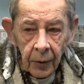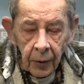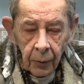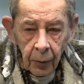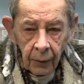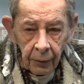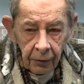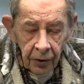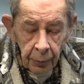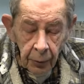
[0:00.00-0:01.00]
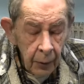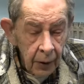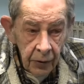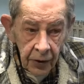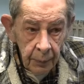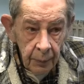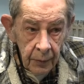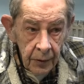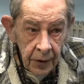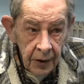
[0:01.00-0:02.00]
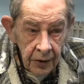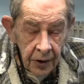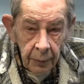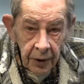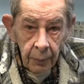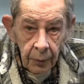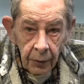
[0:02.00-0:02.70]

all over Christmas, well since, since September